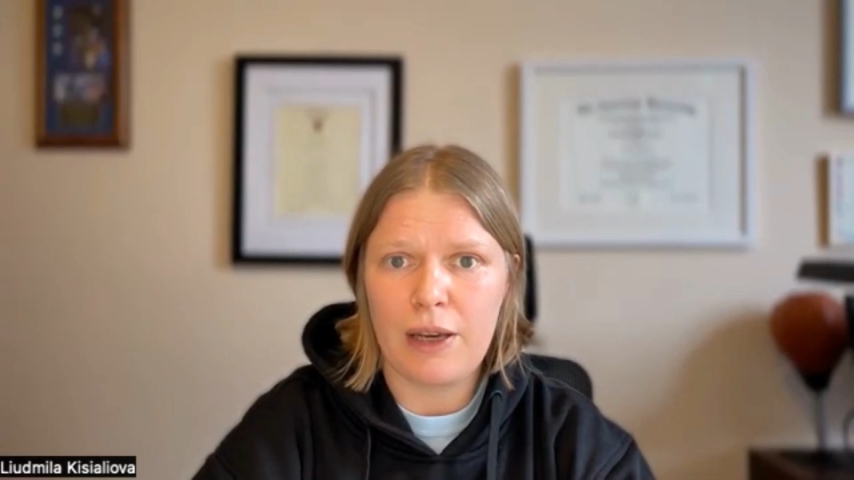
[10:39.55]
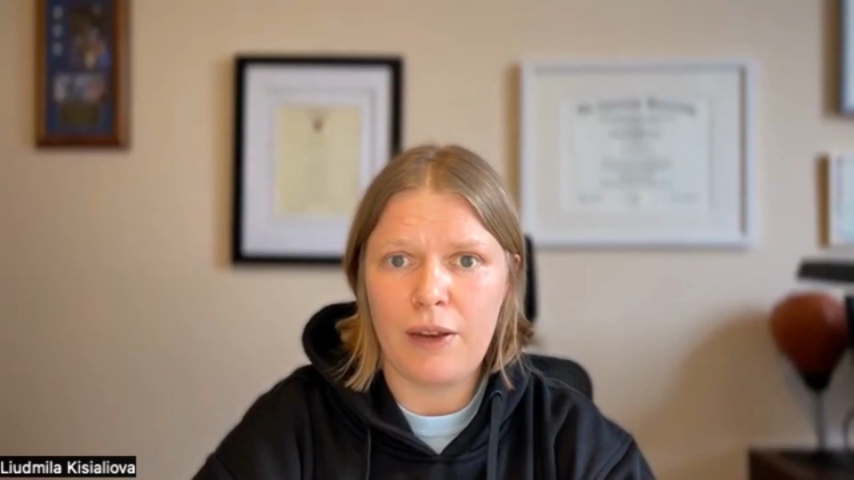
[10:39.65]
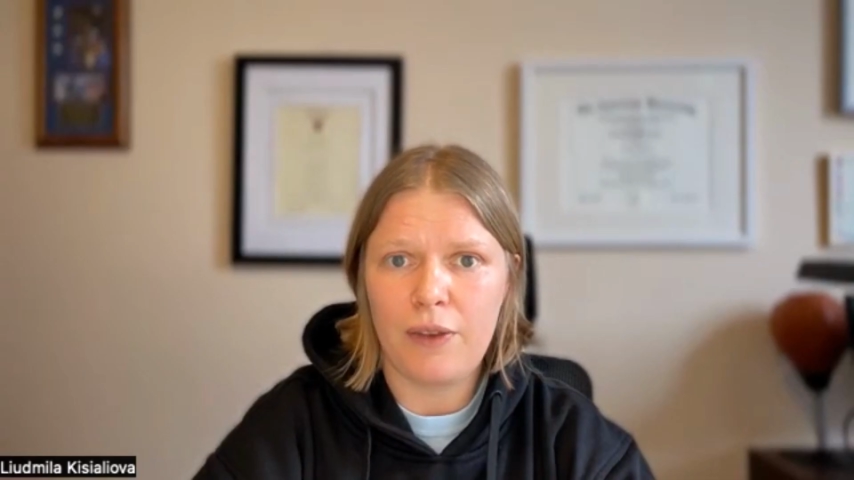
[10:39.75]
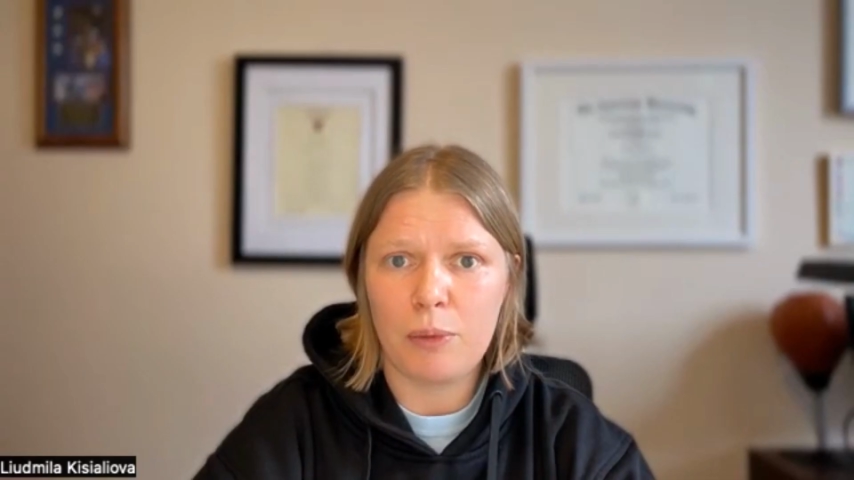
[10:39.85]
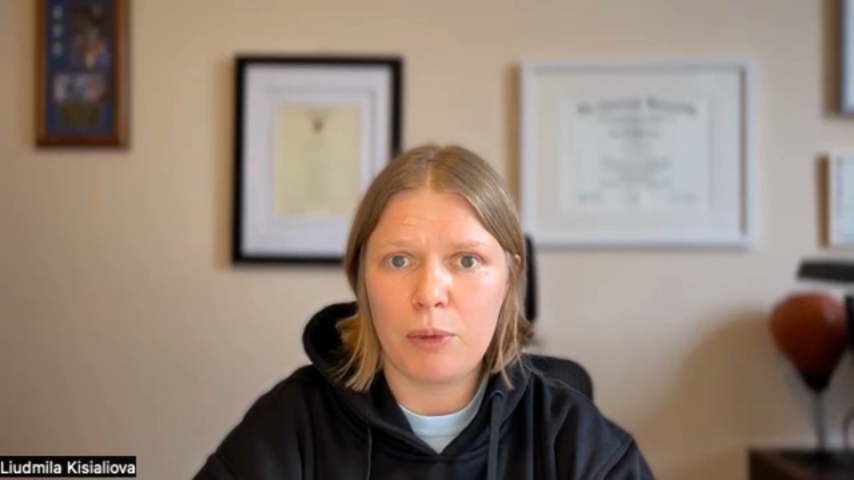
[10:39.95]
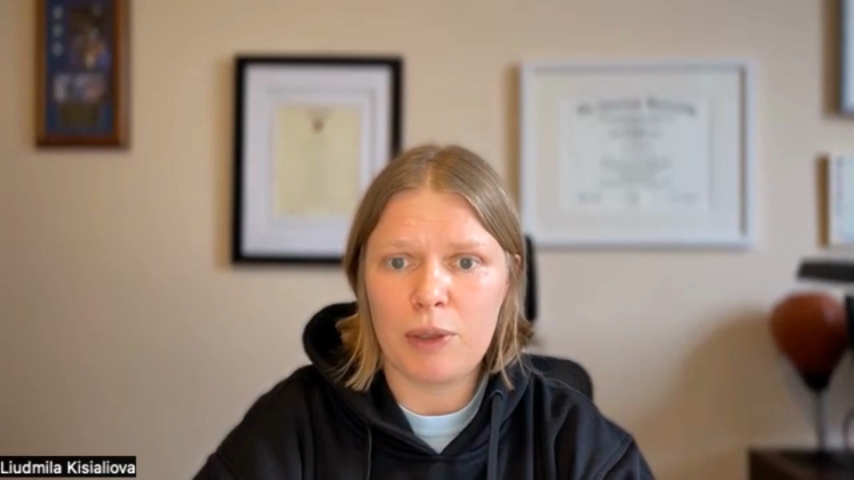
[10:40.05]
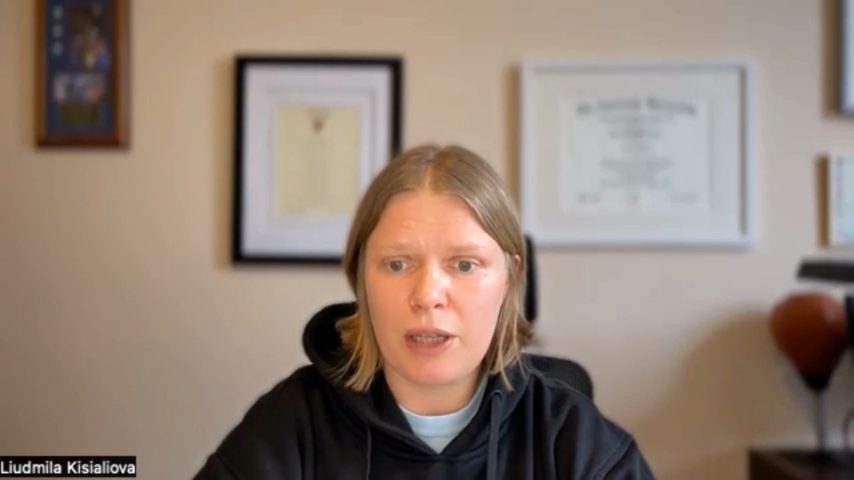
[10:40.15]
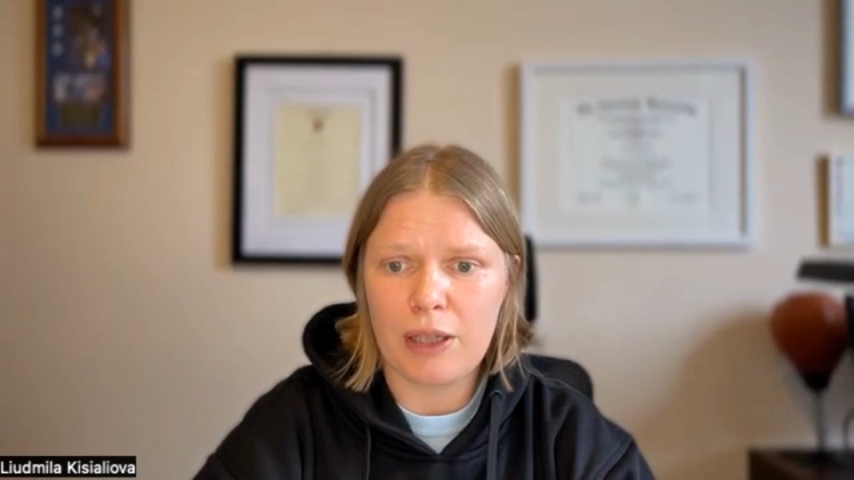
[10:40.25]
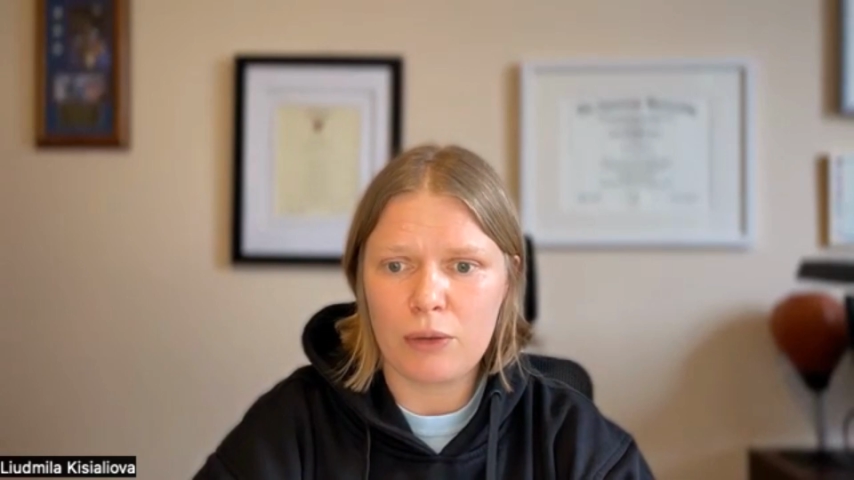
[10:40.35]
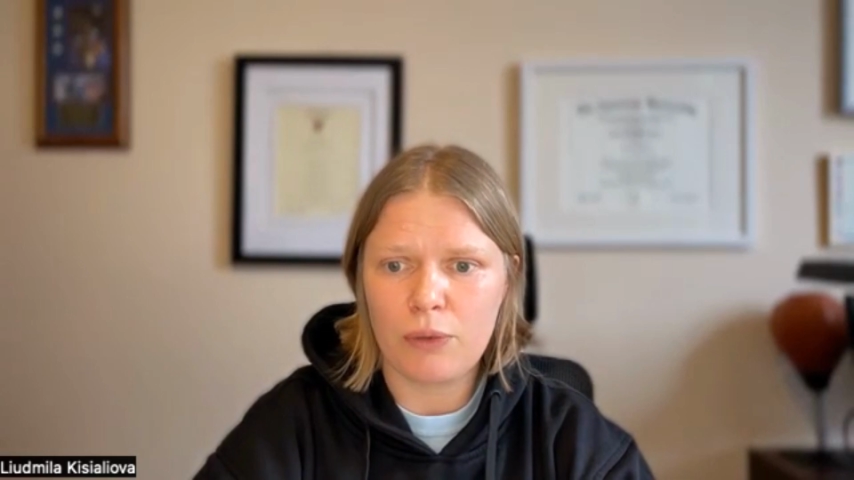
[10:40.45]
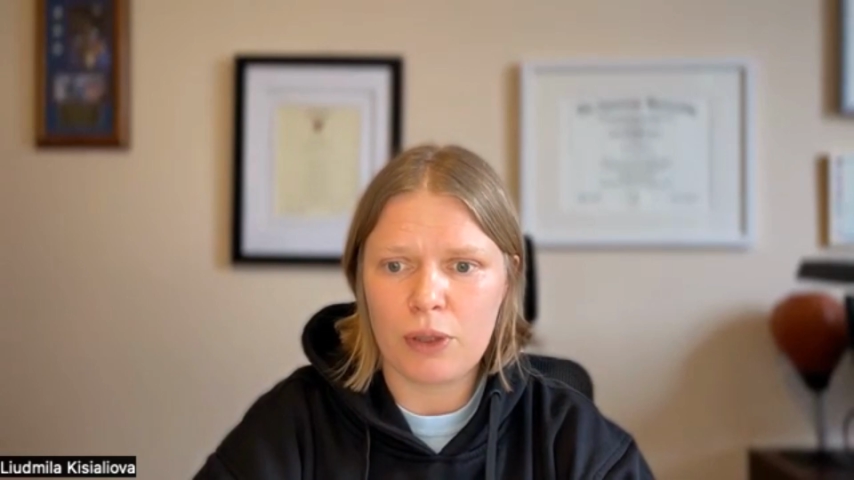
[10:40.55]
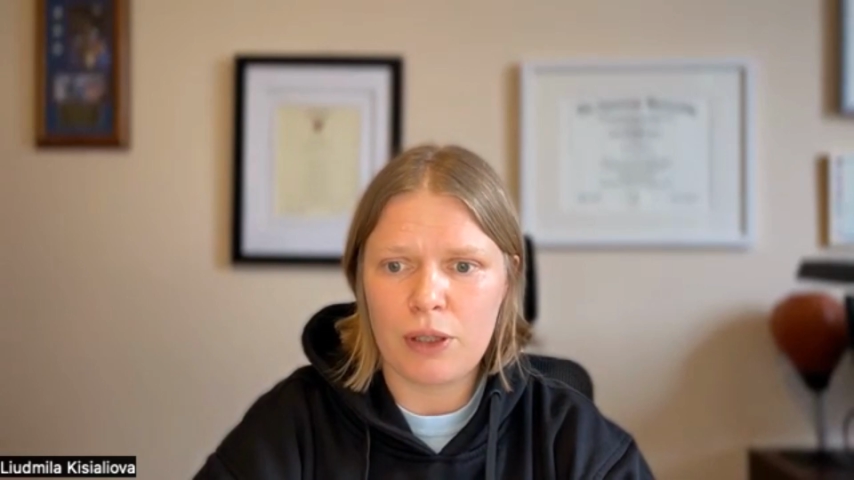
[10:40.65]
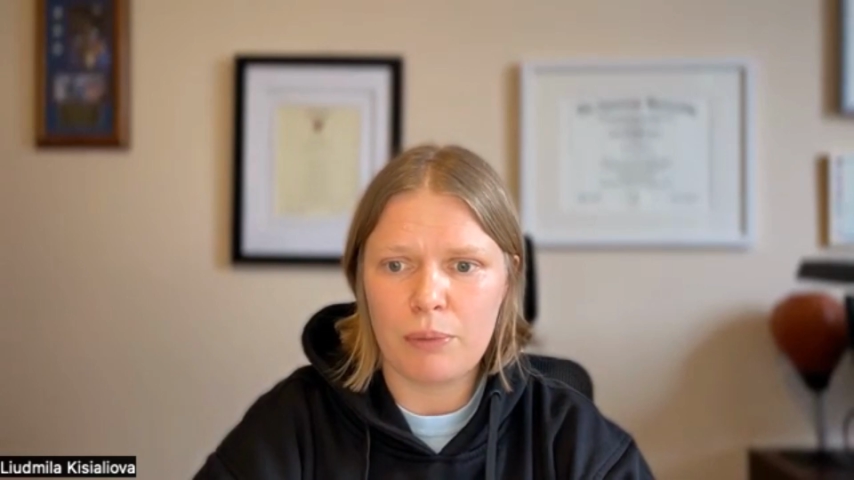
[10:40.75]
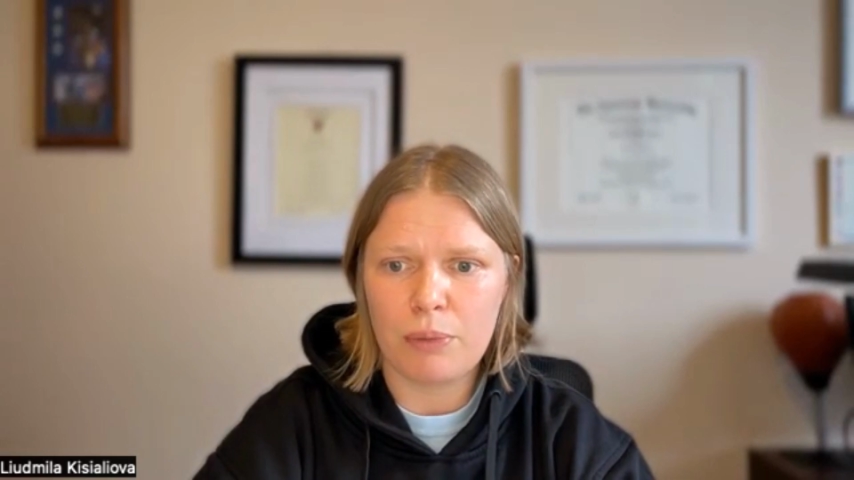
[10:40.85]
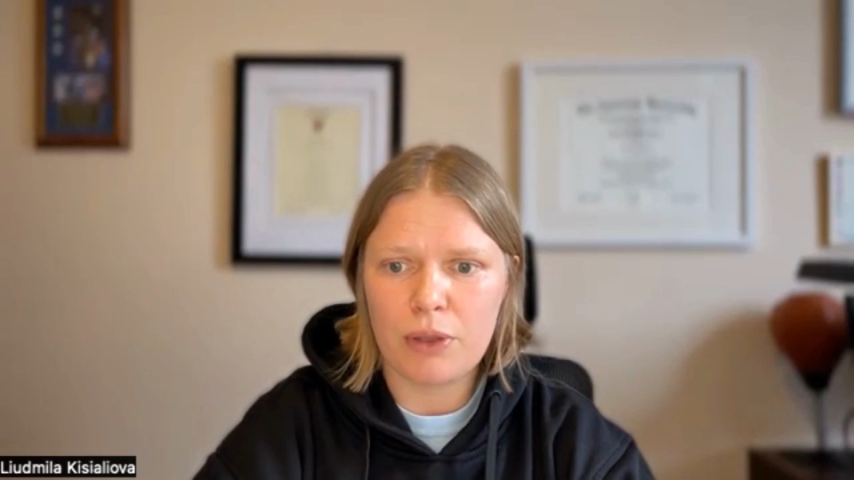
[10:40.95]
anything between 10 to
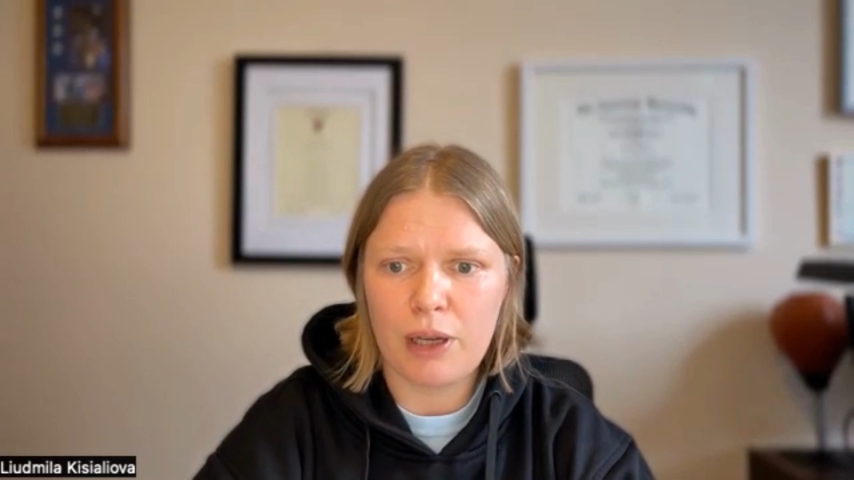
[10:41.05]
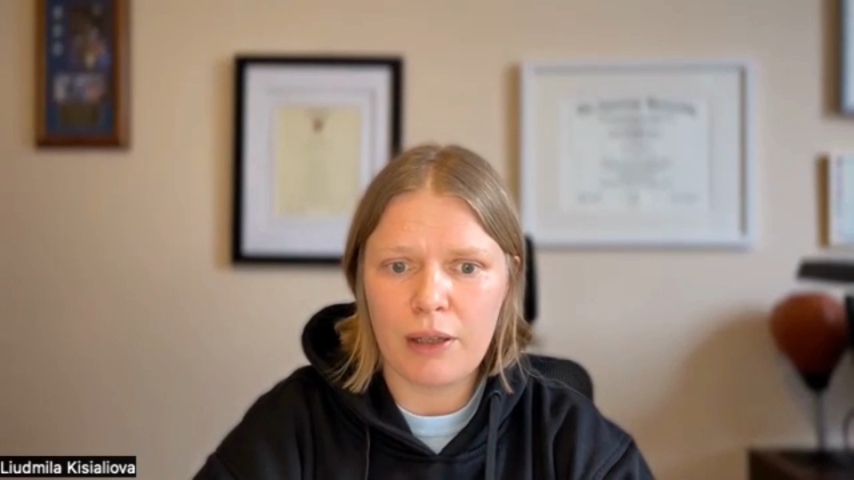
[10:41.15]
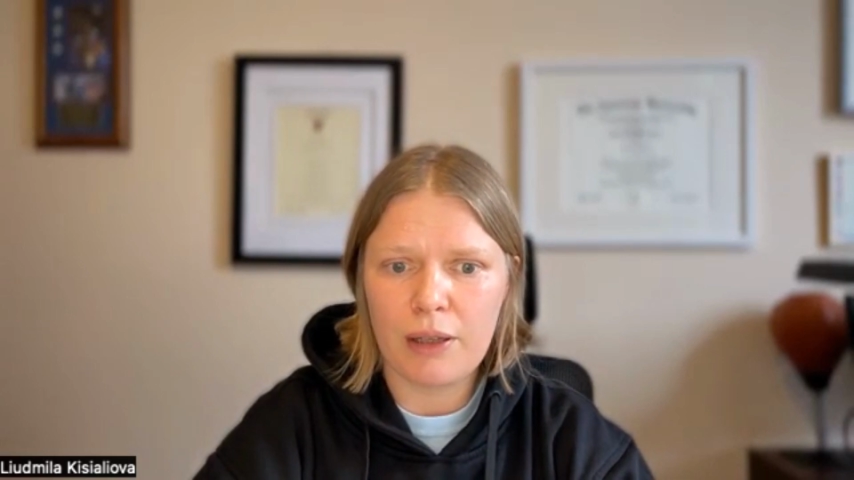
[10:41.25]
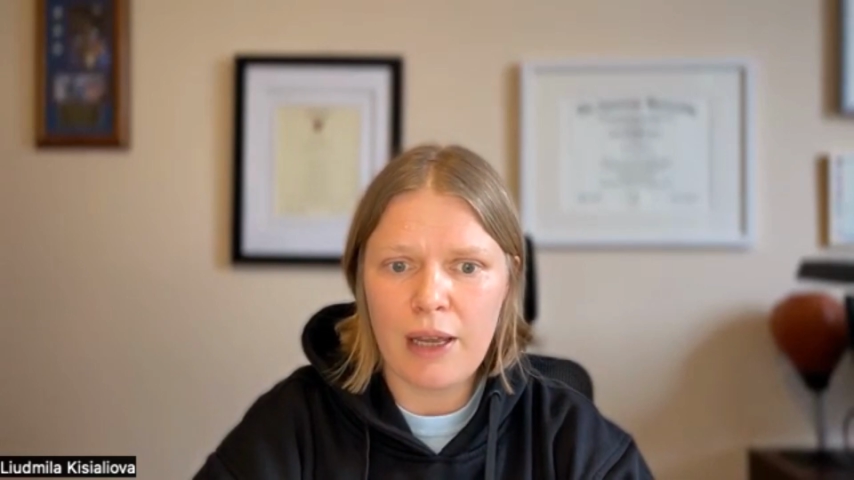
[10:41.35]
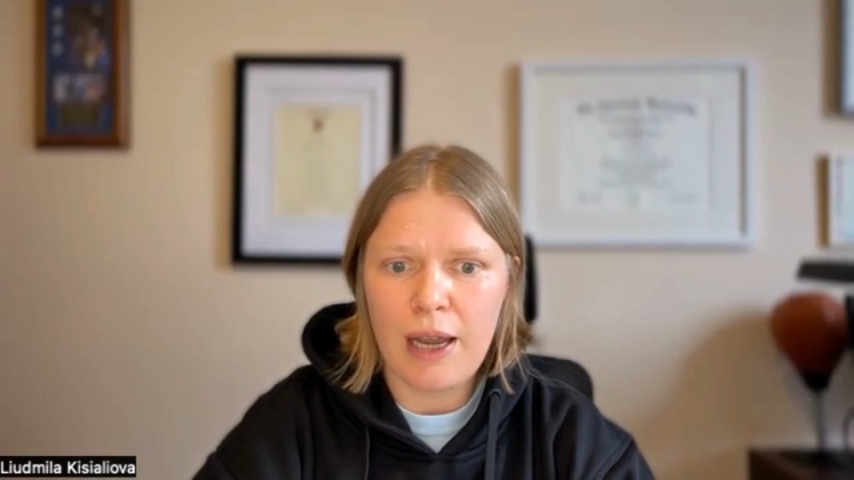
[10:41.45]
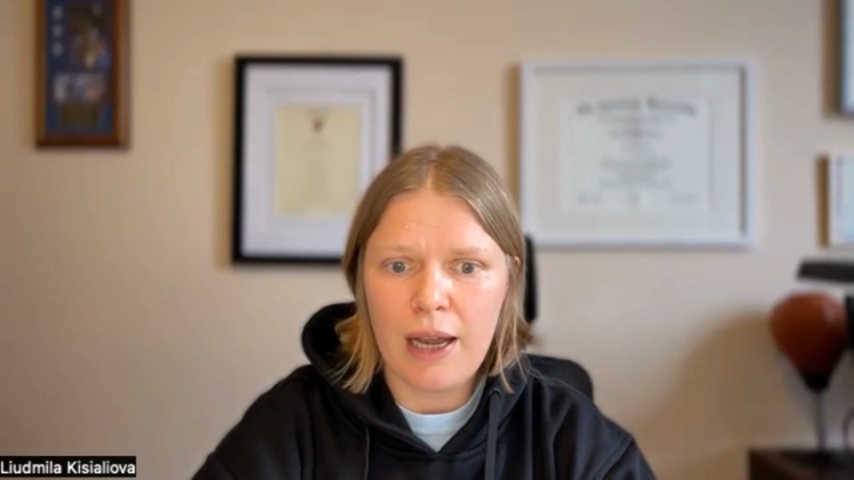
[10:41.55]
14%